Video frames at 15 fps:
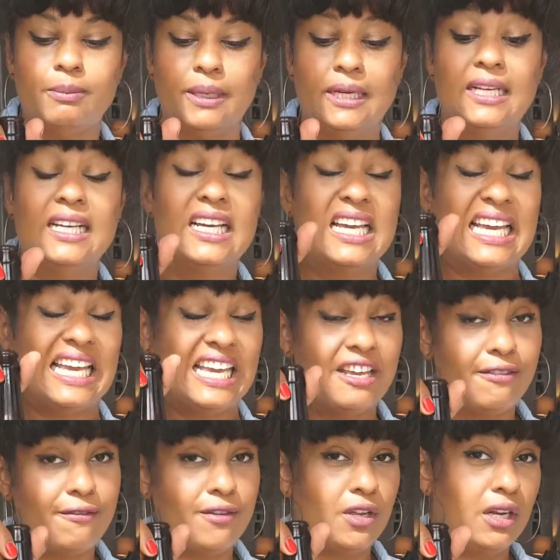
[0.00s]
But
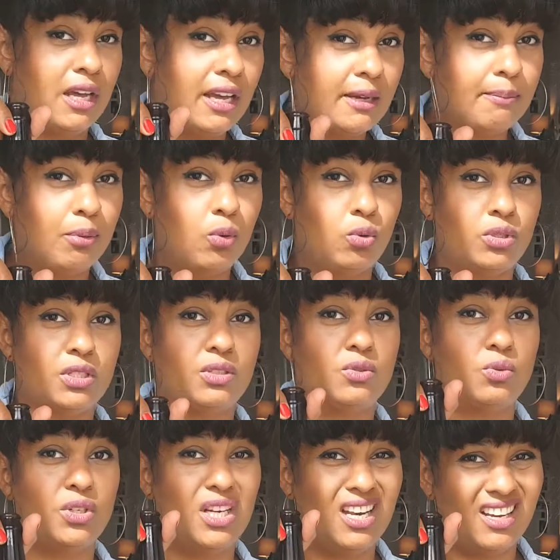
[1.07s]
if you like porters
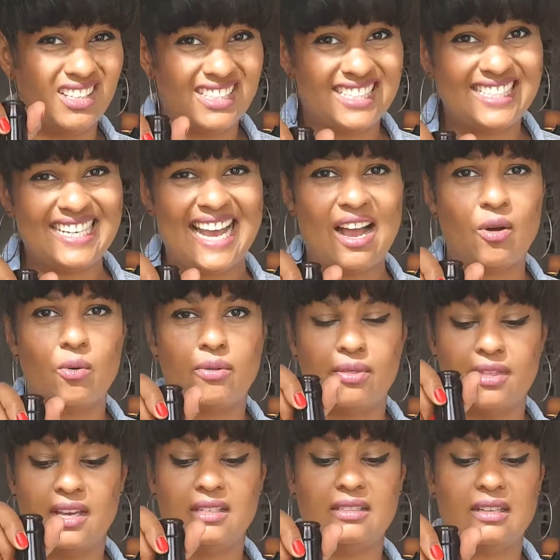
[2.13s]
or you like stout
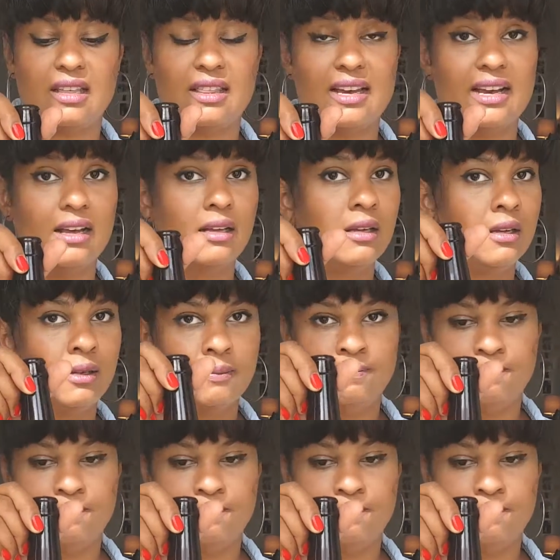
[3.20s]
and things like that,